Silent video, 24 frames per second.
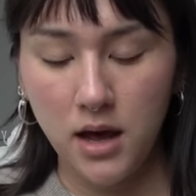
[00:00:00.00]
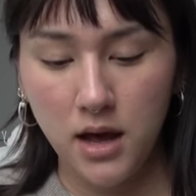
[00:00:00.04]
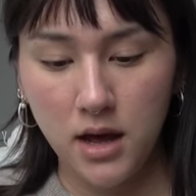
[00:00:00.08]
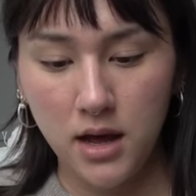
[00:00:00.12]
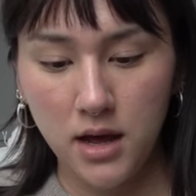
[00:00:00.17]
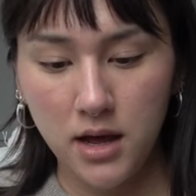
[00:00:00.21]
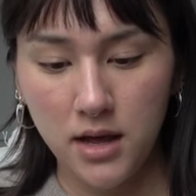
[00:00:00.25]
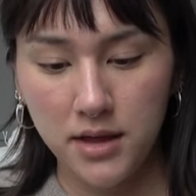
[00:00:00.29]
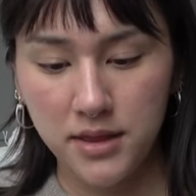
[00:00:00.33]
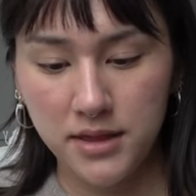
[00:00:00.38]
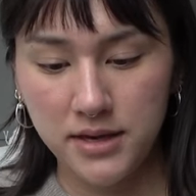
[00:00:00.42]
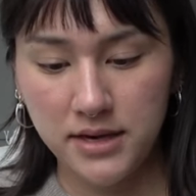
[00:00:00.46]

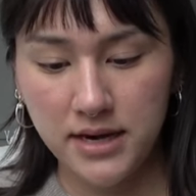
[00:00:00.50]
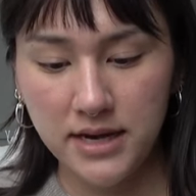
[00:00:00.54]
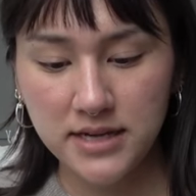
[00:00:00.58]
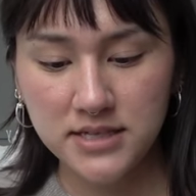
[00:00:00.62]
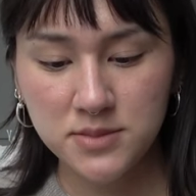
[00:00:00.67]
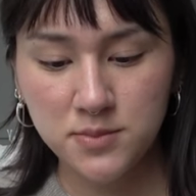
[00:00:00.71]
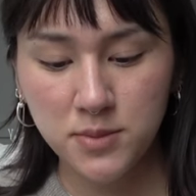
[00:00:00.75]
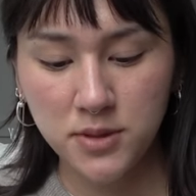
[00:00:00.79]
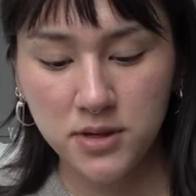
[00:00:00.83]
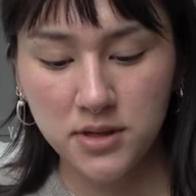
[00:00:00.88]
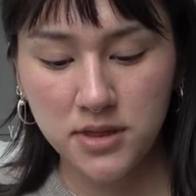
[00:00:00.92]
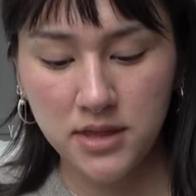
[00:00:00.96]
Uh, the
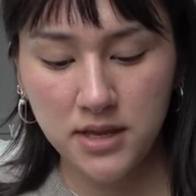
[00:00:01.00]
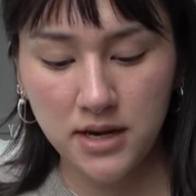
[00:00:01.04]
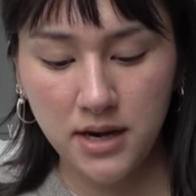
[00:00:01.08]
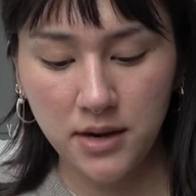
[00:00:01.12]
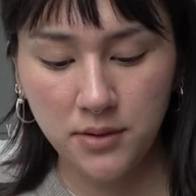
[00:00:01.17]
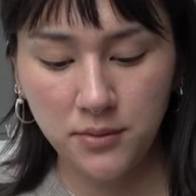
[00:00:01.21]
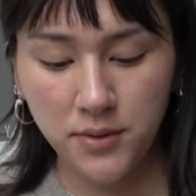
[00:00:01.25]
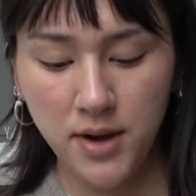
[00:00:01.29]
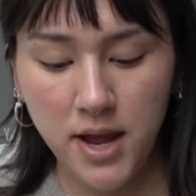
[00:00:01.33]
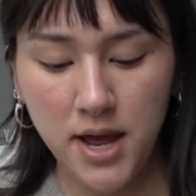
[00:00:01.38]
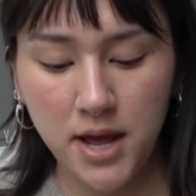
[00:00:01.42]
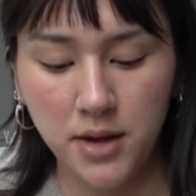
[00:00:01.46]
next book that I
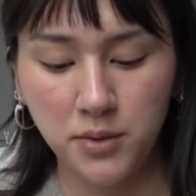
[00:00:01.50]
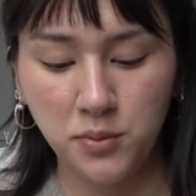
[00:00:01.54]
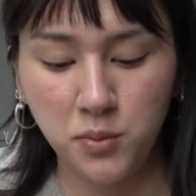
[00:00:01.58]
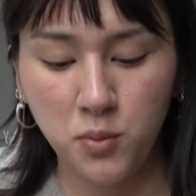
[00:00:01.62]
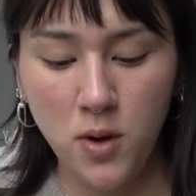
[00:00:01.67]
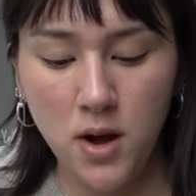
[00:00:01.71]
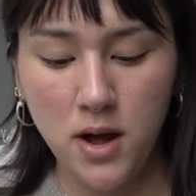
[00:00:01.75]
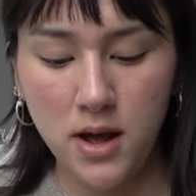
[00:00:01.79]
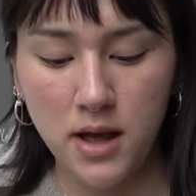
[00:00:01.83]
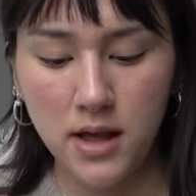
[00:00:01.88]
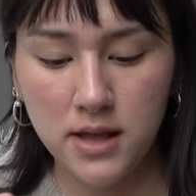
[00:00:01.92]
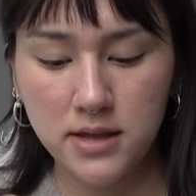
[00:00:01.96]
read
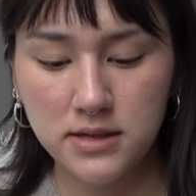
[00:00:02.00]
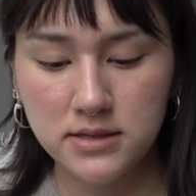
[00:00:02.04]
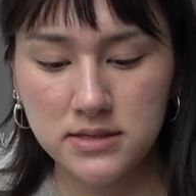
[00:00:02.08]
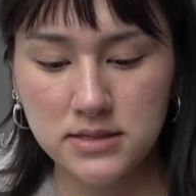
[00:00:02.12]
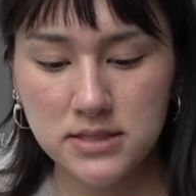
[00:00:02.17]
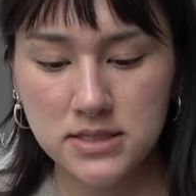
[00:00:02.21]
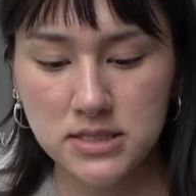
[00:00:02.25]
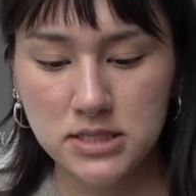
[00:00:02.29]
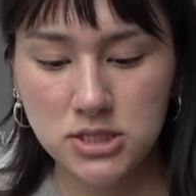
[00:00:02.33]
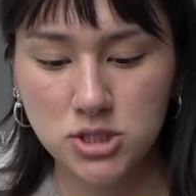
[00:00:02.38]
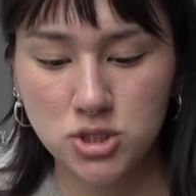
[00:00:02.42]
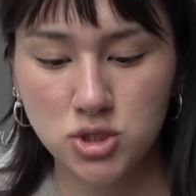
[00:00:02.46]

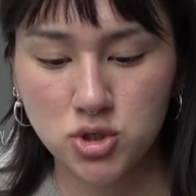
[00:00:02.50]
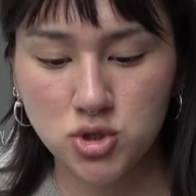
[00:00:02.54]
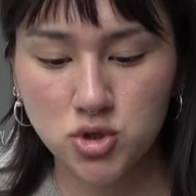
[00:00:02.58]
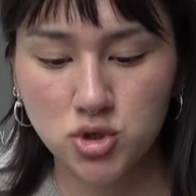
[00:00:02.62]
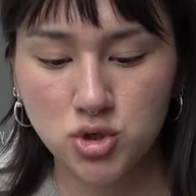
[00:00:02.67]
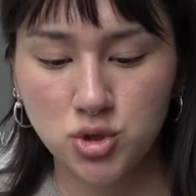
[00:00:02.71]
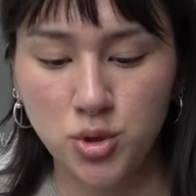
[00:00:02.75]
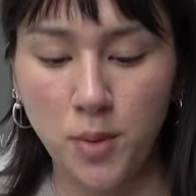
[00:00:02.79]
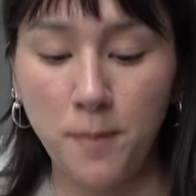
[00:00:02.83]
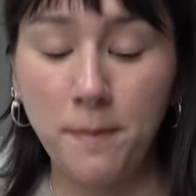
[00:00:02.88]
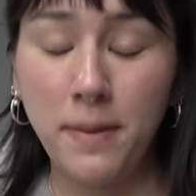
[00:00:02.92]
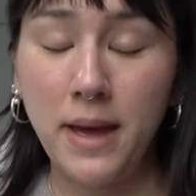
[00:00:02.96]

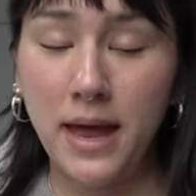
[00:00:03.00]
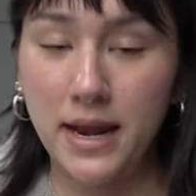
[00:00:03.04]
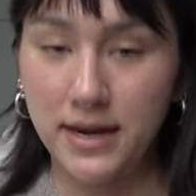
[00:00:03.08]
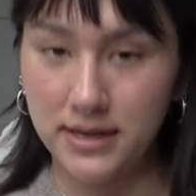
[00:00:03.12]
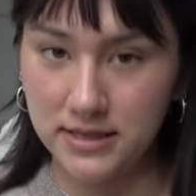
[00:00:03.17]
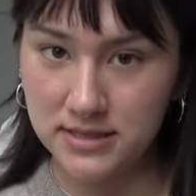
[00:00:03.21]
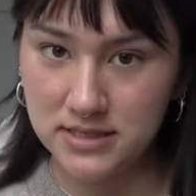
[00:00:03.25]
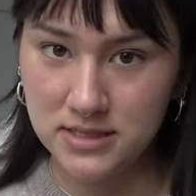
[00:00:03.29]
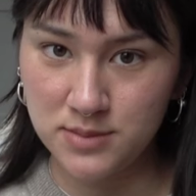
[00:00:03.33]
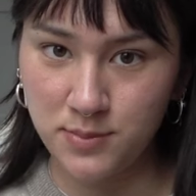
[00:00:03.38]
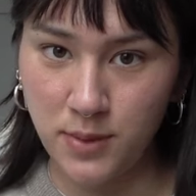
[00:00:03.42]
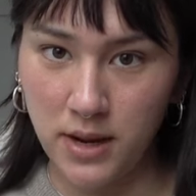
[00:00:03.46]
was
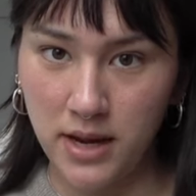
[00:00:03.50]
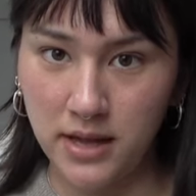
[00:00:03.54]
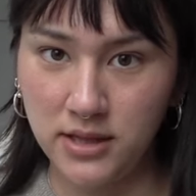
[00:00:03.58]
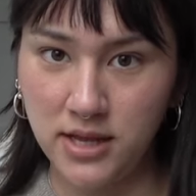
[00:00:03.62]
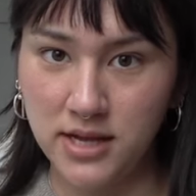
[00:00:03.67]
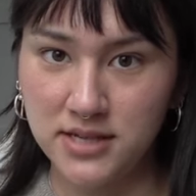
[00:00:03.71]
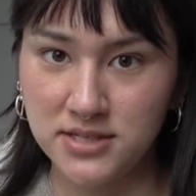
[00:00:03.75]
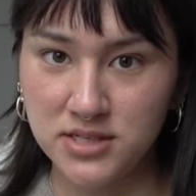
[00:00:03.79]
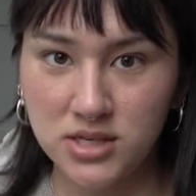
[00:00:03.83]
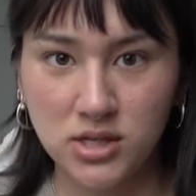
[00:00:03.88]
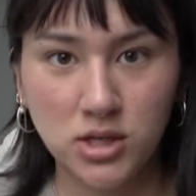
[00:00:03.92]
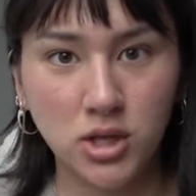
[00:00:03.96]
Penance by
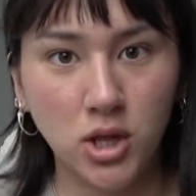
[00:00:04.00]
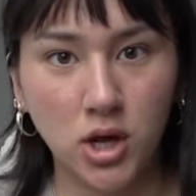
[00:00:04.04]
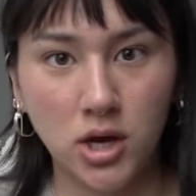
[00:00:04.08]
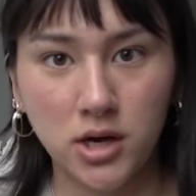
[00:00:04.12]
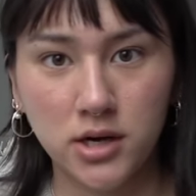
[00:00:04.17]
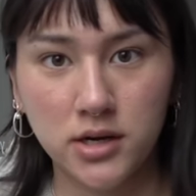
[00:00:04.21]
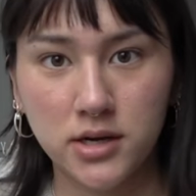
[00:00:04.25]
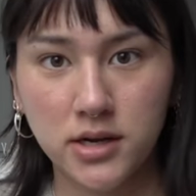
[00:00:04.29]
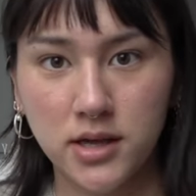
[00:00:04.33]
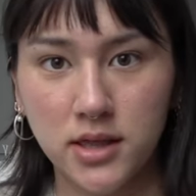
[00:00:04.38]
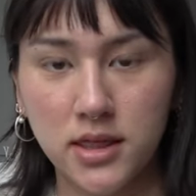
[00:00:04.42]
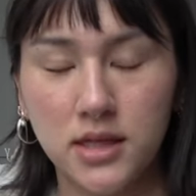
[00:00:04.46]
Eliza
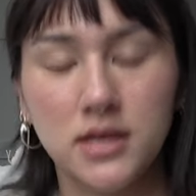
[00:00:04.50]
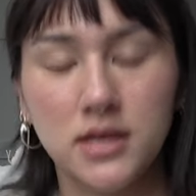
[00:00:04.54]
Clark.